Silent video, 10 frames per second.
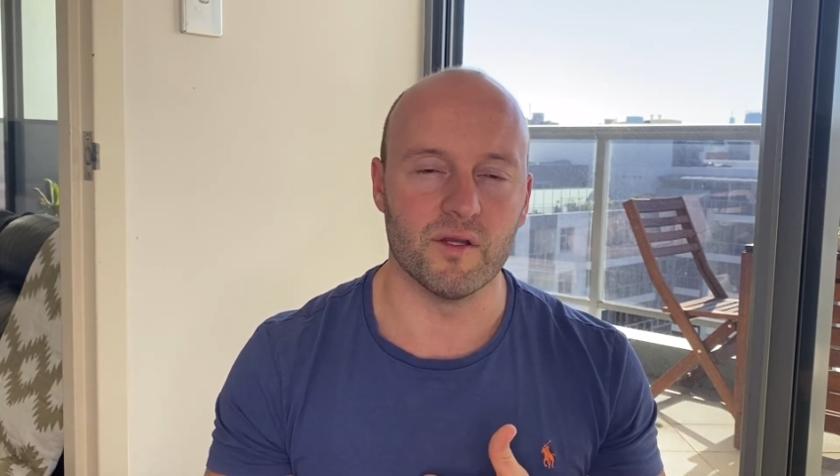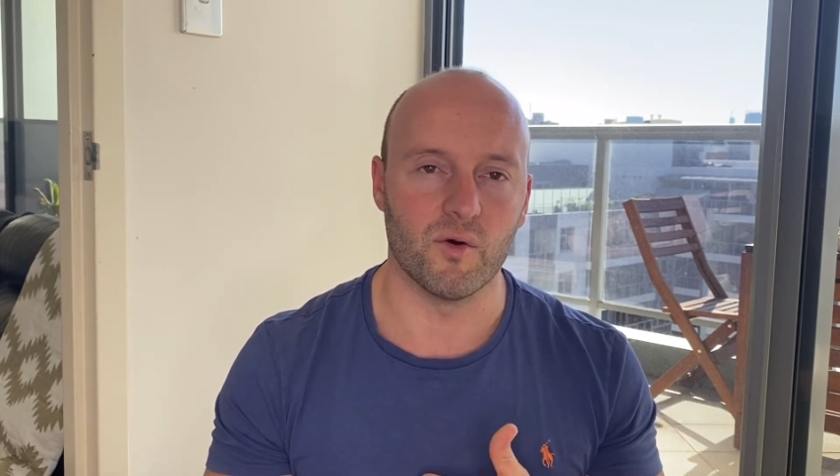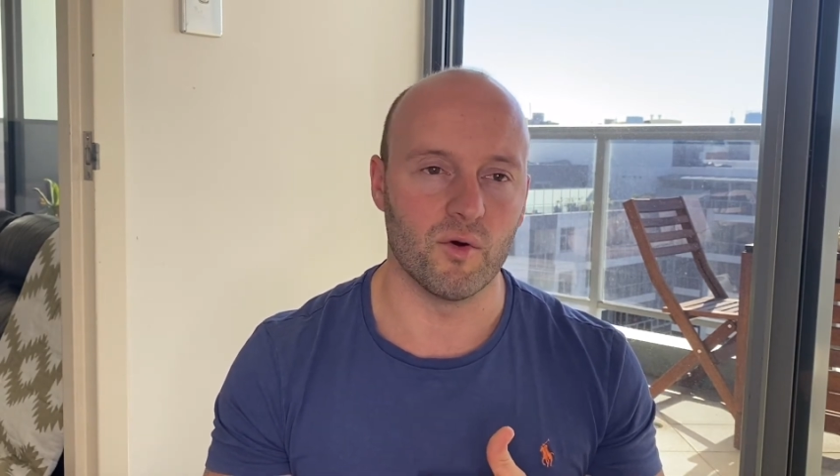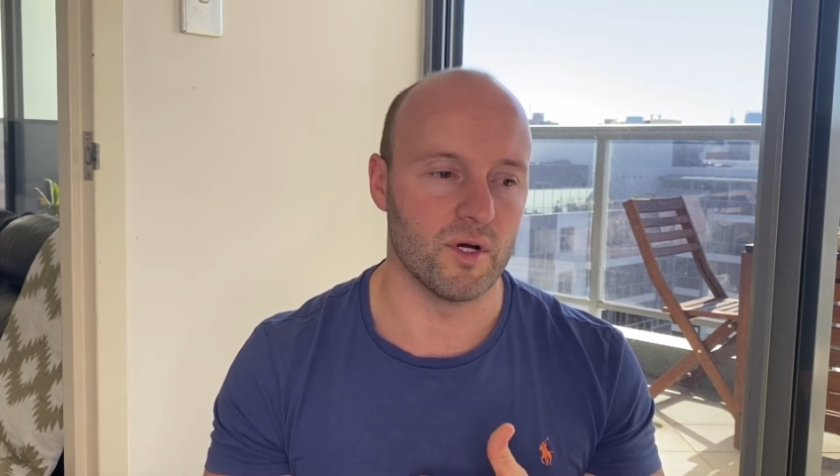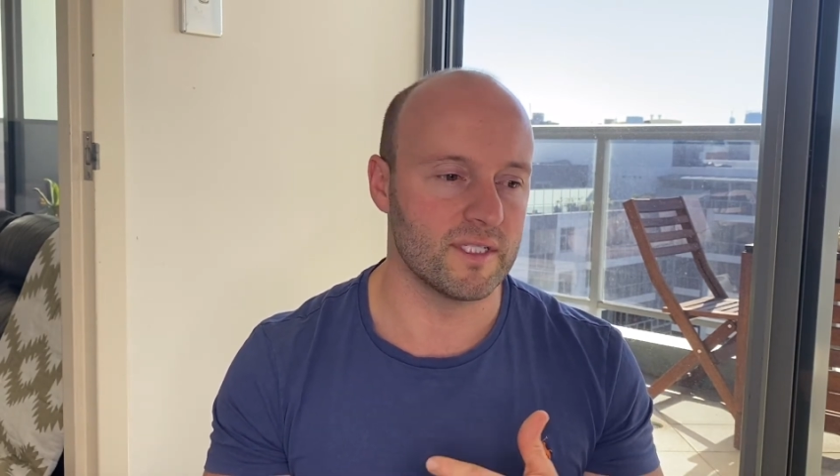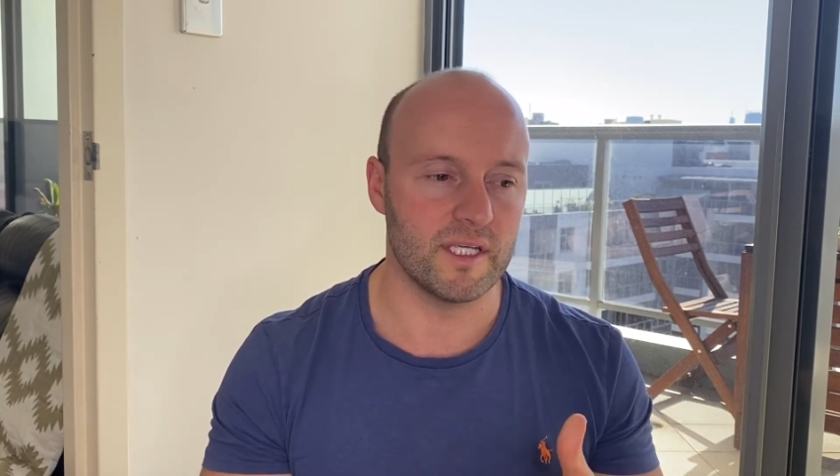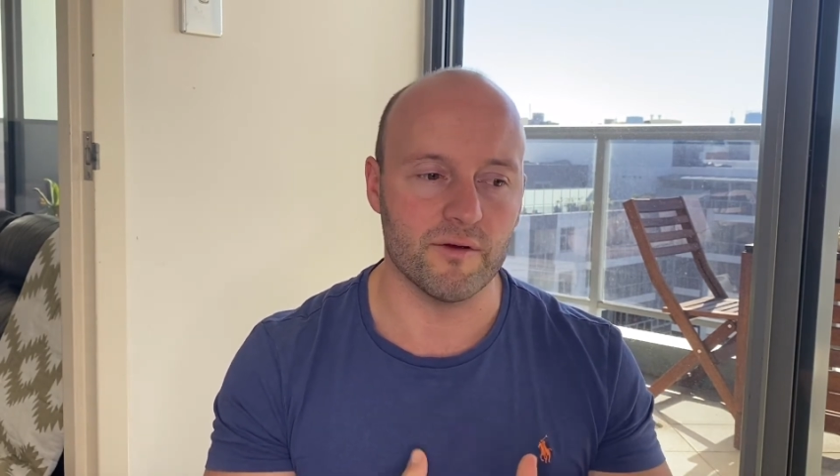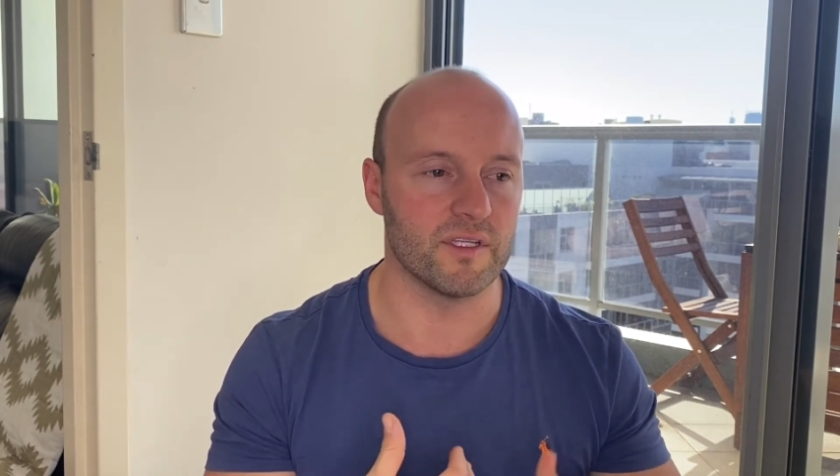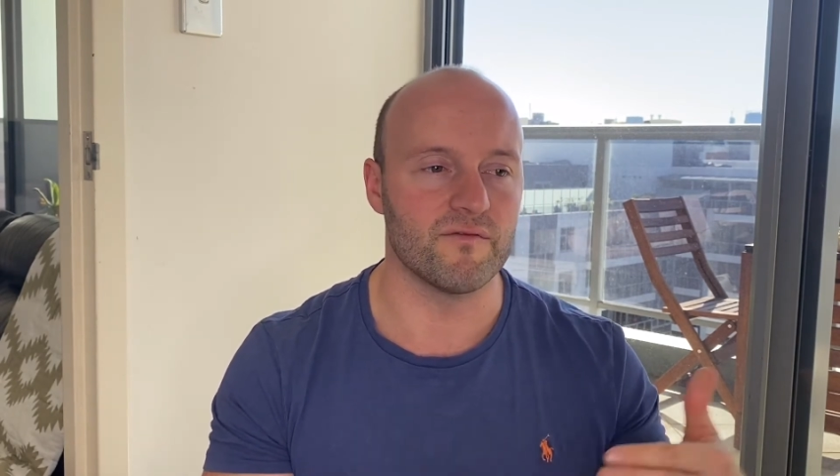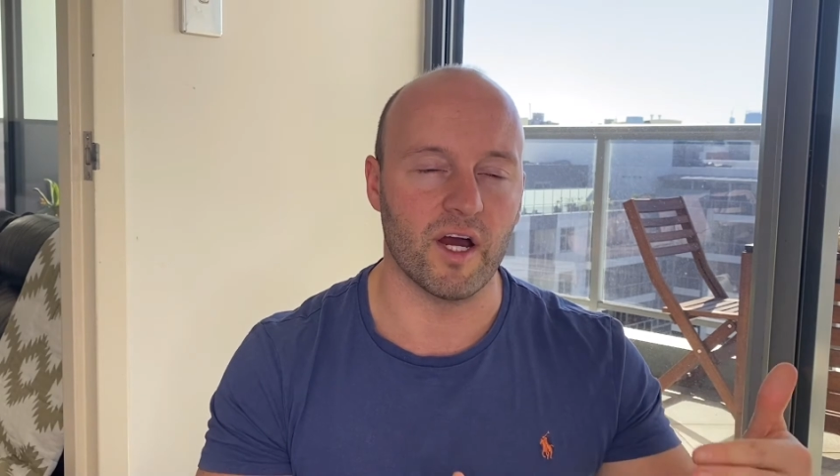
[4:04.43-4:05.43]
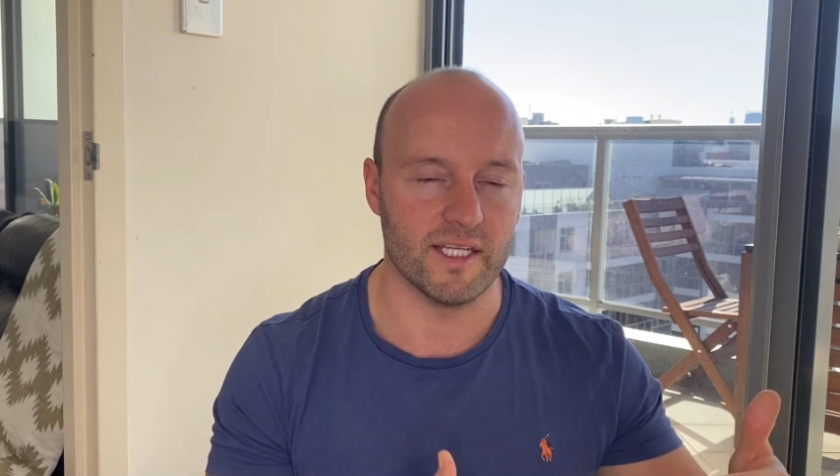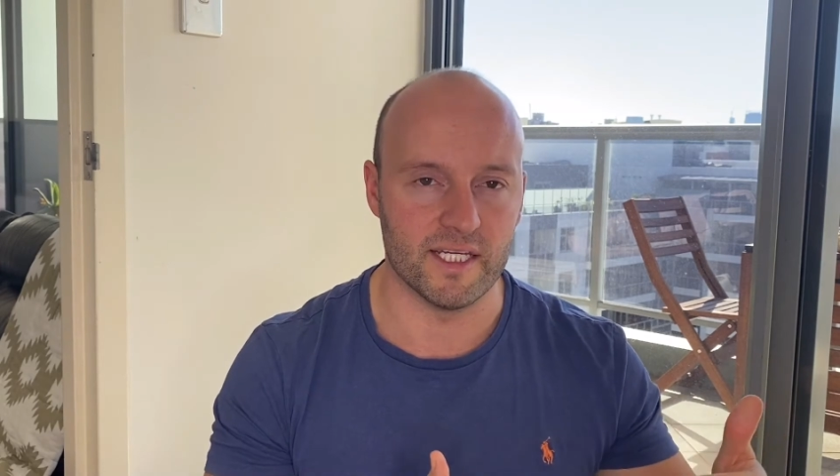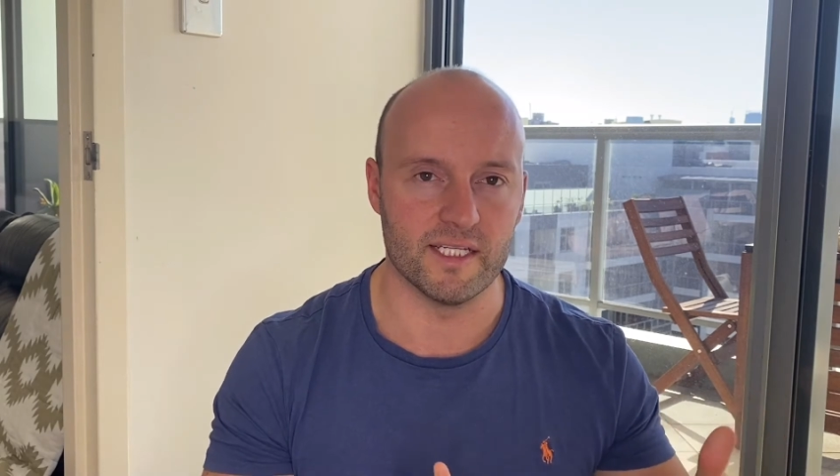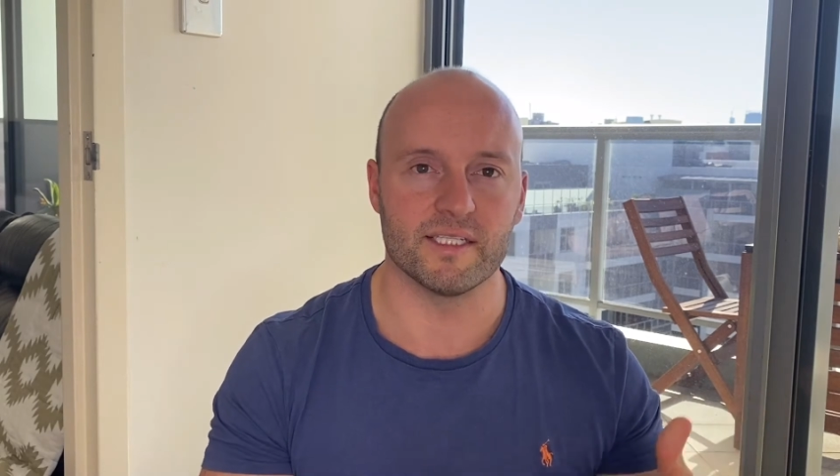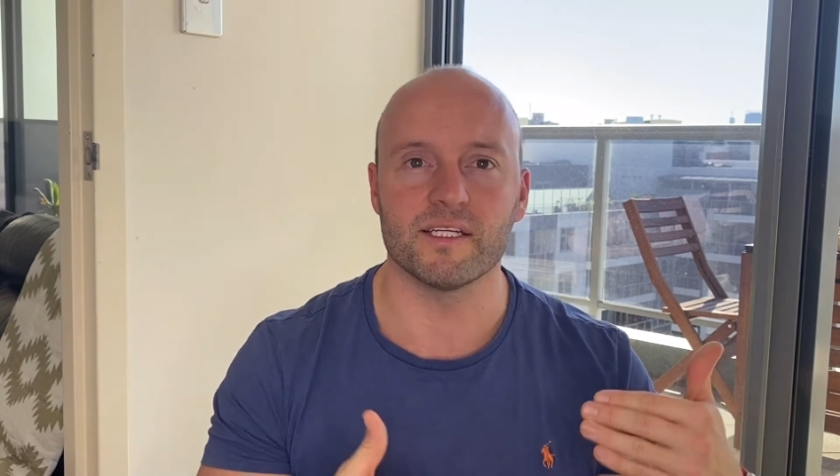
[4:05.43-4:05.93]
or a series of ideas that are